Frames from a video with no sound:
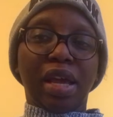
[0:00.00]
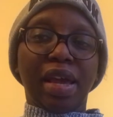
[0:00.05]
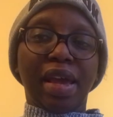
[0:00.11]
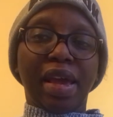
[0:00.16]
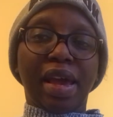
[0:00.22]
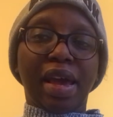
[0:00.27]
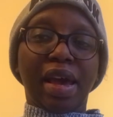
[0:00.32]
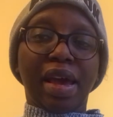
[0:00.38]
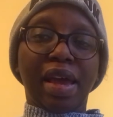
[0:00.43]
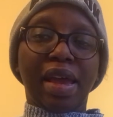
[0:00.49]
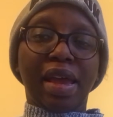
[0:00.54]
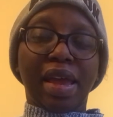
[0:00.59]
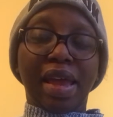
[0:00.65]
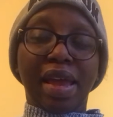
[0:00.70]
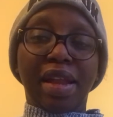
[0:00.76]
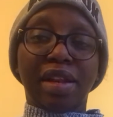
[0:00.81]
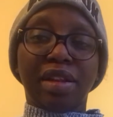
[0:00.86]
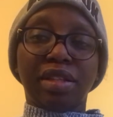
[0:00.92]
hair
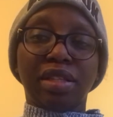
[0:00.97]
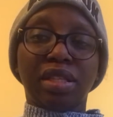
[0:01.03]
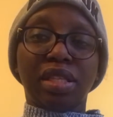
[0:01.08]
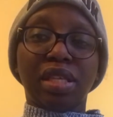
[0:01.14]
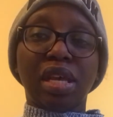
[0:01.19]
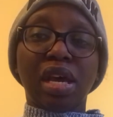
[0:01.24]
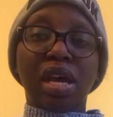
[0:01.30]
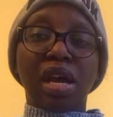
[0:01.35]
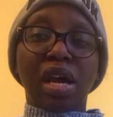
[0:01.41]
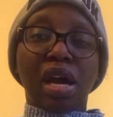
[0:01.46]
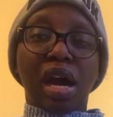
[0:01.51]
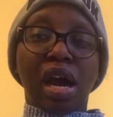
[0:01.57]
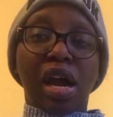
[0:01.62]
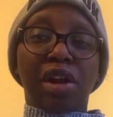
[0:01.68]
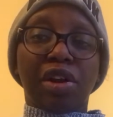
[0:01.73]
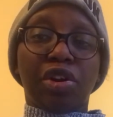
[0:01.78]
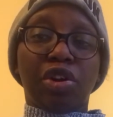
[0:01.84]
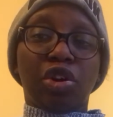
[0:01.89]
ends
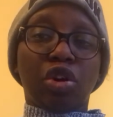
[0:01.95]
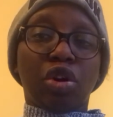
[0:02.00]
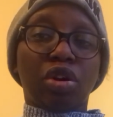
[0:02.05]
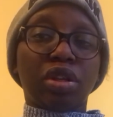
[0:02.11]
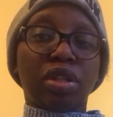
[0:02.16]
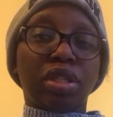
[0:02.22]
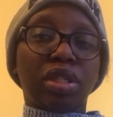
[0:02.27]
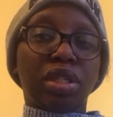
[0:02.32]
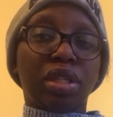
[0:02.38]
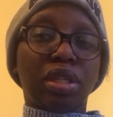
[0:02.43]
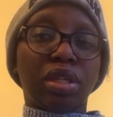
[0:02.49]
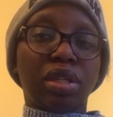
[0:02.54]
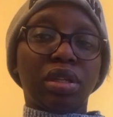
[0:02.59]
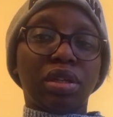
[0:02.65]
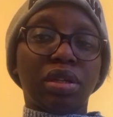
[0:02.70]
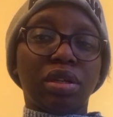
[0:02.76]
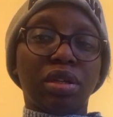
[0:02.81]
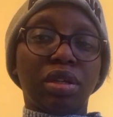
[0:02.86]
are not
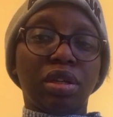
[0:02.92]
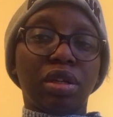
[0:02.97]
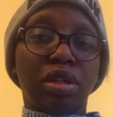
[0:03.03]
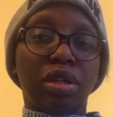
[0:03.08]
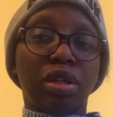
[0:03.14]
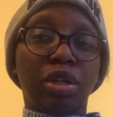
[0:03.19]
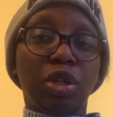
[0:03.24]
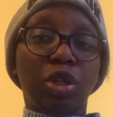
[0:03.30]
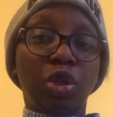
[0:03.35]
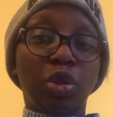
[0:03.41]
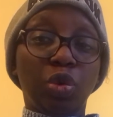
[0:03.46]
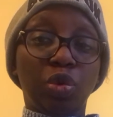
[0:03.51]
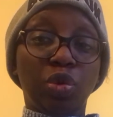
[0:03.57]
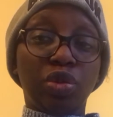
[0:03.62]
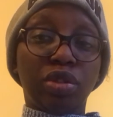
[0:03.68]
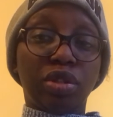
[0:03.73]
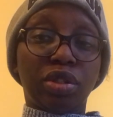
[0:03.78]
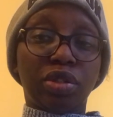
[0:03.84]

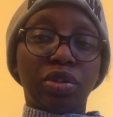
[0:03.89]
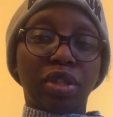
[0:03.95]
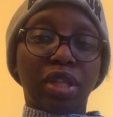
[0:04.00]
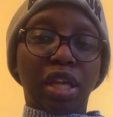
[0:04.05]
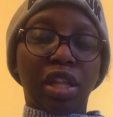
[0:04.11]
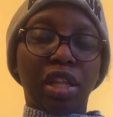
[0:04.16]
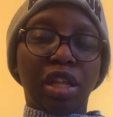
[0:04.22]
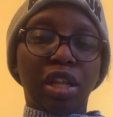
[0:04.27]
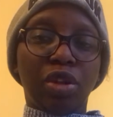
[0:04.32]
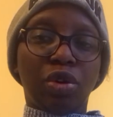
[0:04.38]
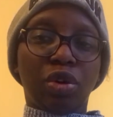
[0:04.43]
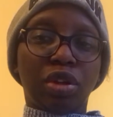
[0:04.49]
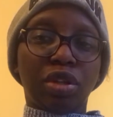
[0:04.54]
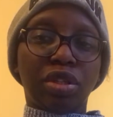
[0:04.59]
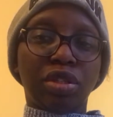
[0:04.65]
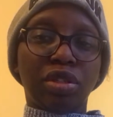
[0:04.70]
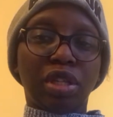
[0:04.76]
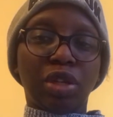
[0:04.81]
loose, so that they
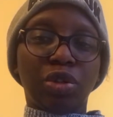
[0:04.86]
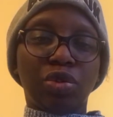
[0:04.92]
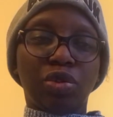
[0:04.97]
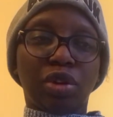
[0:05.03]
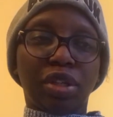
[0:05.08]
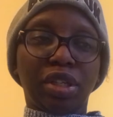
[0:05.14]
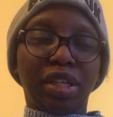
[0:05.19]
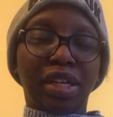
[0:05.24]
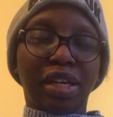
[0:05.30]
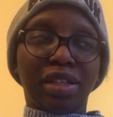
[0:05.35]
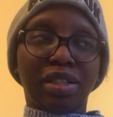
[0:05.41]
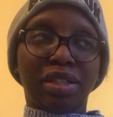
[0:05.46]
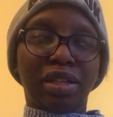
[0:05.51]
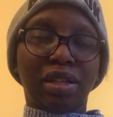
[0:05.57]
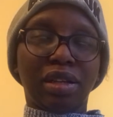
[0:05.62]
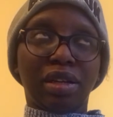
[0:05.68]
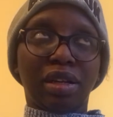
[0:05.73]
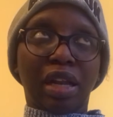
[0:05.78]
do not get
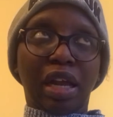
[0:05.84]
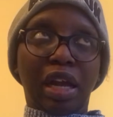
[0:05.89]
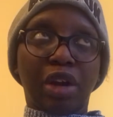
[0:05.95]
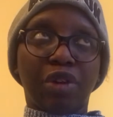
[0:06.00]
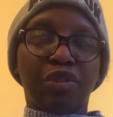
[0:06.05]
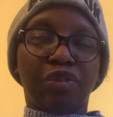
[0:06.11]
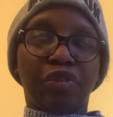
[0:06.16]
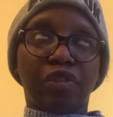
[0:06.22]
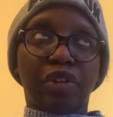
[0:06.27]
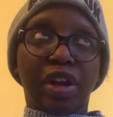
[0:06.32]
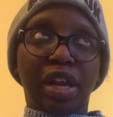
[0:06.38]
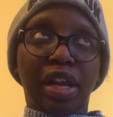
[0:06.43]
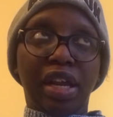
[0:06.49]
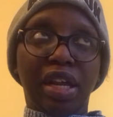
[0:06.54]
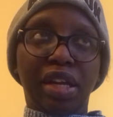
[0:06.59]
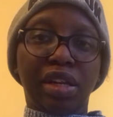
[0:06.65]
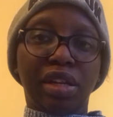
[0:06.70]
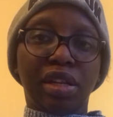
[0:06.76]
like
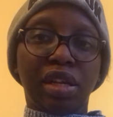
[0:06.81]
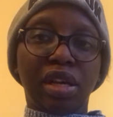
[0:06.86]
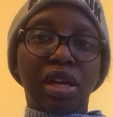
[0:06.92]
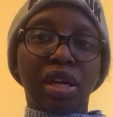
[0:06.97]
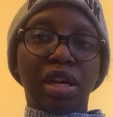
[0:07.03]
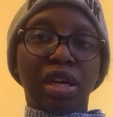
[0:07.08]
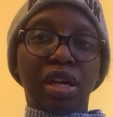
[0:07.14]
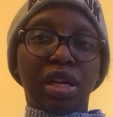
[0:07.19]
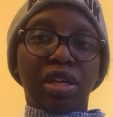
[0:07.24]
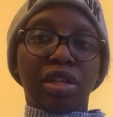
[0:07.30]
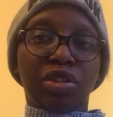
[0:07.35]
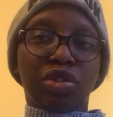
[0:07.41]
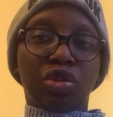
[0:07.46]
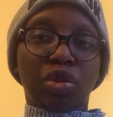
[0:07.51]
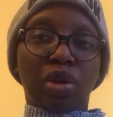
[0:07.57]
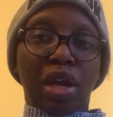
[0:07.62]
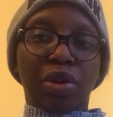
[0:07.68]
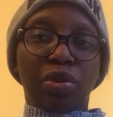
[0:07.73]
frayed,
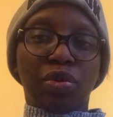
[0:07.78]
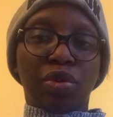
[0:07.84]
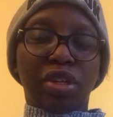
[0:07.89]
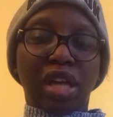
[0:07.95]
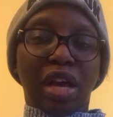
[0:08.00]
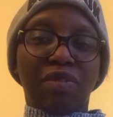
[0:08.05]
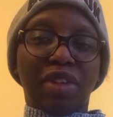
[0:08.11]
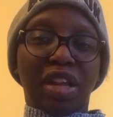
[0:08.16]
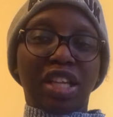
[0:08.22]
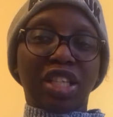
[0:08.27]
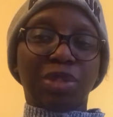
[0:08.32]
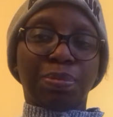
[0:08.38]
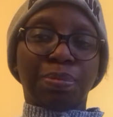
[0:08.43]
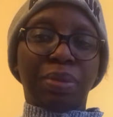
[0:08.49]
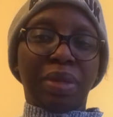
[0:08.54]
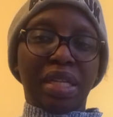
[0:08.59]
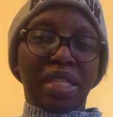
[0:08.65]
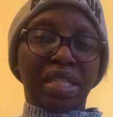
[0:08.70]
so I do not have like
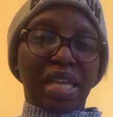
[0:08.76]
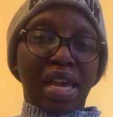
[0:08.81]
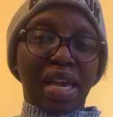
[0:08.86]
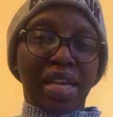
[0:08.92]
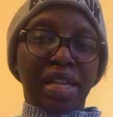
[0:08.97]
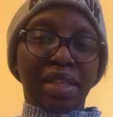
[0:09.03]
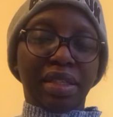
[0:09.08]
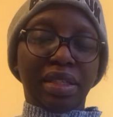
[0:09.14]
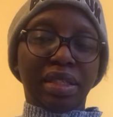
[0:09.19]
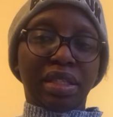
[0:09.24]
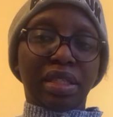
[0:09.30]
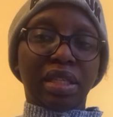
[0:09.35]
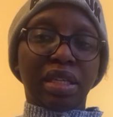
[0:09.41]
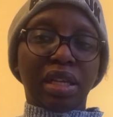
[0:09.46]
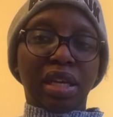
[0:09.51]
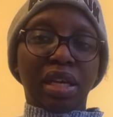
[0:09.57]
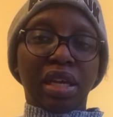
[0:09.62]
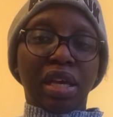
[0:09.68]
split ends,
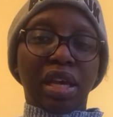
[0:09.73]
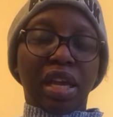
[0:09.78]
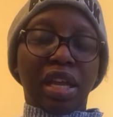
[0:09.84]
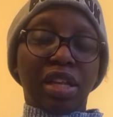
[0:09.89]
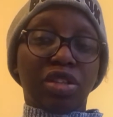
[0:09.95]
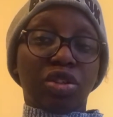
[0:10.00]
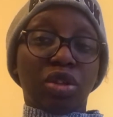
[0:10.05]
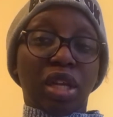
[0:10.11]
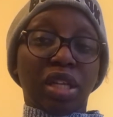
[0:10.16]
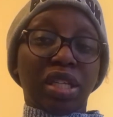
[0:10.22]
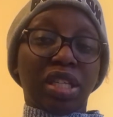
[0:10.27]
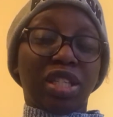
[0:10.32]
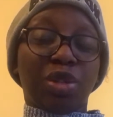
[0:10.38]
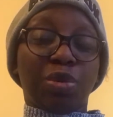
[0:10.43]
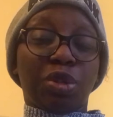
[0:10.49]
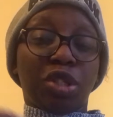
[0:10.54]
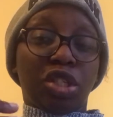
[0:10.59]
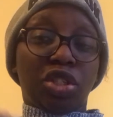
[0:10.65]
and so that it
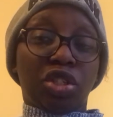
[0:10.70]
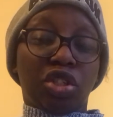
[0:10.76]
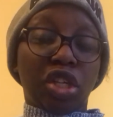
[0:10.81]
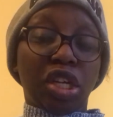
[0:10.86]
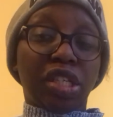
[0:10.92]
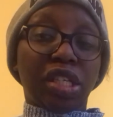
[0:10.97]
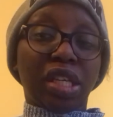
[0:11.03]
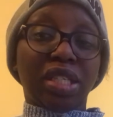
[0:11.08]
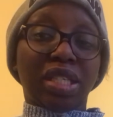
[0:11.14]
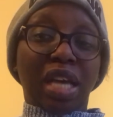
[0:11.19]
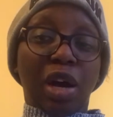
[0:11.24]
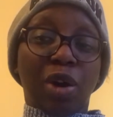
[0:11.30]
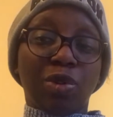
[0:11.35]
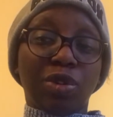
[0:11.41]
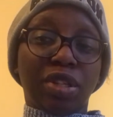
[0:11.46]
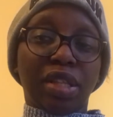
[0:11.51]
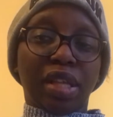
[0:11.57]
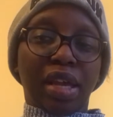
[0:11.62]
straightens
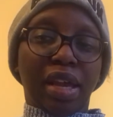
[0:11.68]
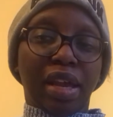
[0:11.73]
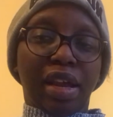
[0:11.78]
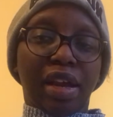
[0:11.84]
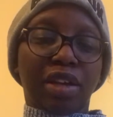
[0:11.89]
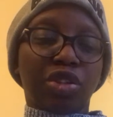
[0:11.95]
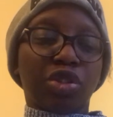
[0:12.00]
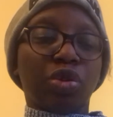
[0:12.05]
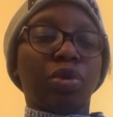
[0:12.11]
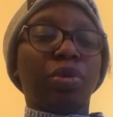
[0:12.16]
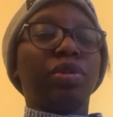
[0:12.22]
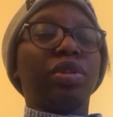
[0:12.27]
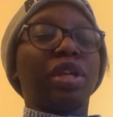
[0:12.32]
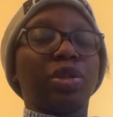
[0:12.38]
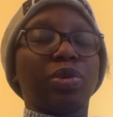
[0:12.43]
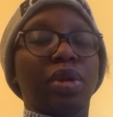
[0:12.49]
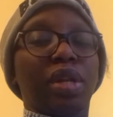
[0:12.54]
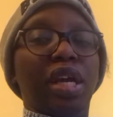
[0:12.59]
out the hair. So
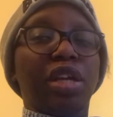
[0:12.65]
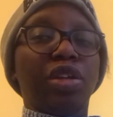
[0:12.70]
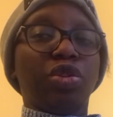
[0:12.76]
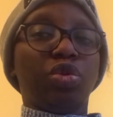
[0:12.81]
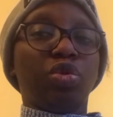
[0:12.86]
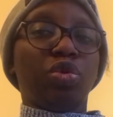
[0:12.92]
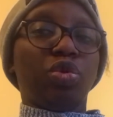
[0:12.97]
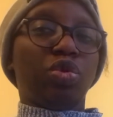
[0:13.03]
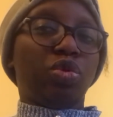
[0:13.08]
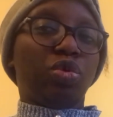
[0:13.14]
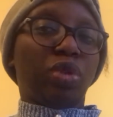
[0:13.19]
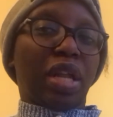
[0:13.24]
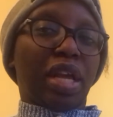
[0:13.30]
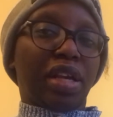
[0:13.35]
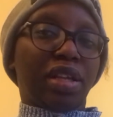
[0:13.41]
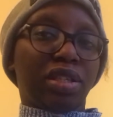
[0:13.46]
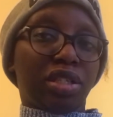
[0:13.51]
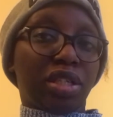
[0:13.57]
that's what I do to
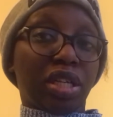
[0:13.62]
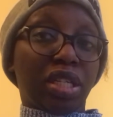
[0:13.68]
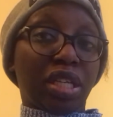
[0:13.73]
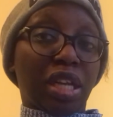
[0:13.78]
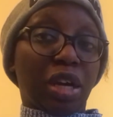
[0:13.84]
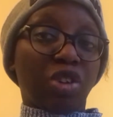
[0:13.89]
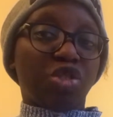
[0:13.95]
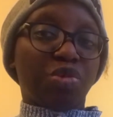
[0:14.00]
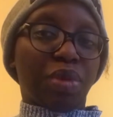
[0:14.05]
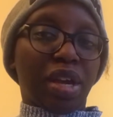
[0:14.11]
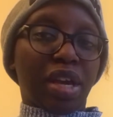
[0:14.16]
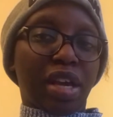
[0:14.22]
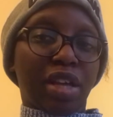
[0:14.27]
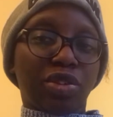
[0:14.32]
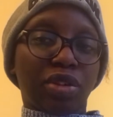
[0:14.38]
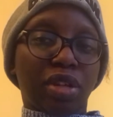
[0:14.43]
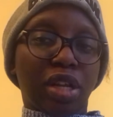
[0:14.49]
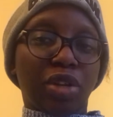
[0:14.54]
like straighten out my
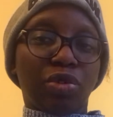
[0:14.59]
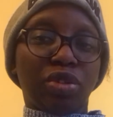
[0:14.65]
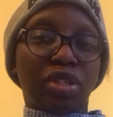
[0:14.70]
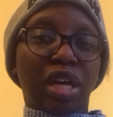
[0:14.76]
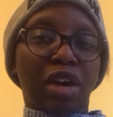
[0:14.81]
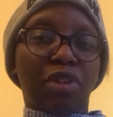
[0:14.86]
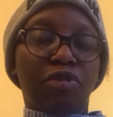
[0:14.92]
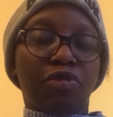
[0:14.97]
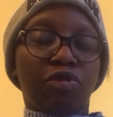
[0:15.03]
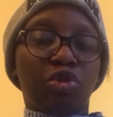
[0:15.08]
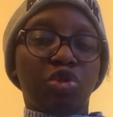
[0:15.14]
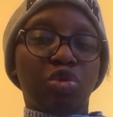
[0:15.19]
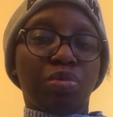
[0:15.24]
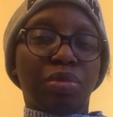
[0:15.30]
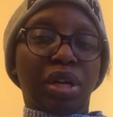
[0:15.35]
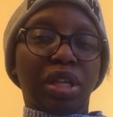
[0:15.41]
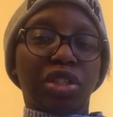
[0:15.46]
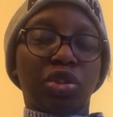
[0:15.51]
hair, so I don't have too
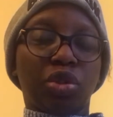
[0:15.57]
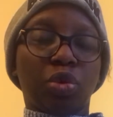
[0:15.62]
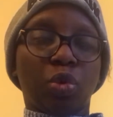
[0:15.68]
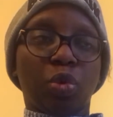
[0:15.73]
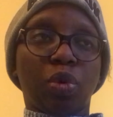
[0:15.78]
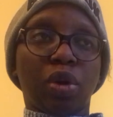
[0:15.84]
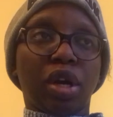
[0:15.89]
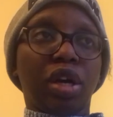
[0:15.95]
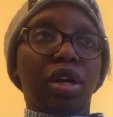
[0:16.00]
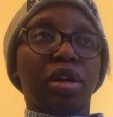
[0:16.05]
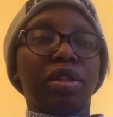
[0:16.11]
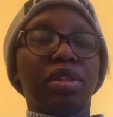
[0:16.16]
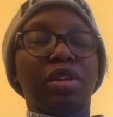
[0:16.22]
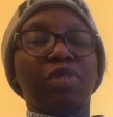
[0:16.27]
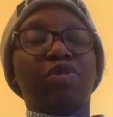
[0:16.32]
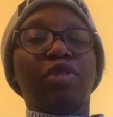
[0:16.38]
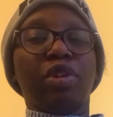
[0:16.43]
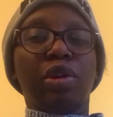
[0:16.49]
much work
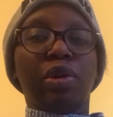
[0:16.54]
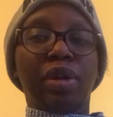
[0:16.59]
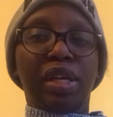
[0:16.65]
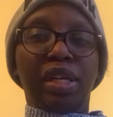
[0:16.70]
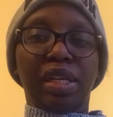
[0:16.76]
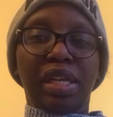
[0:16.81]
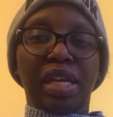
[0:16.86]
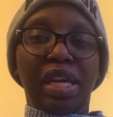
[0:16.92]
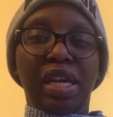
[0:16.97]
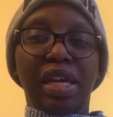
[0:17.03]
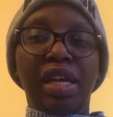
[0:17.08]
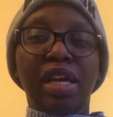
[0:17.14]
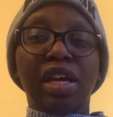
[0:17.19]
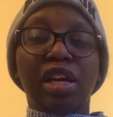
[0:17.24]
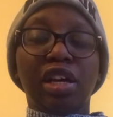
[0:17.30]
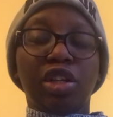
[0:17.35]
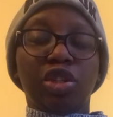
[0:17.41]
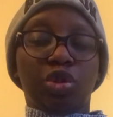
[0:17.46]
the following day
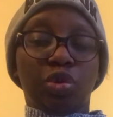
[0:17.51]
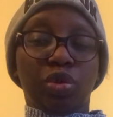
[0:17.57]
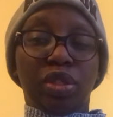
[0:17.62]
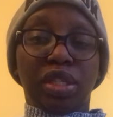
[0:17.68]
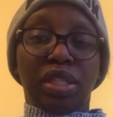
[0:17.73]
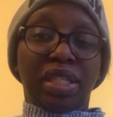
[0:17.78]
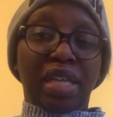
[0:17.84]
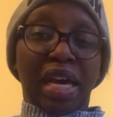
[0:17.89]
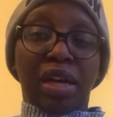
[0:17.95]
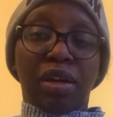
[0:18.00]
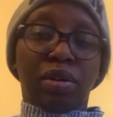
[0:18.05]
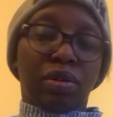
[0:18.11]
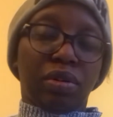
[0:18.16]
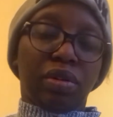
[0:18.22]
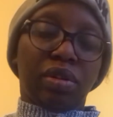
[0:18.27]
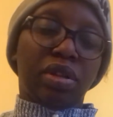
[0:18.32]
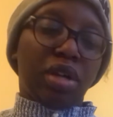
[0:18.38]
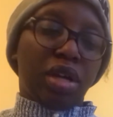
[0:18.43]
to detangle.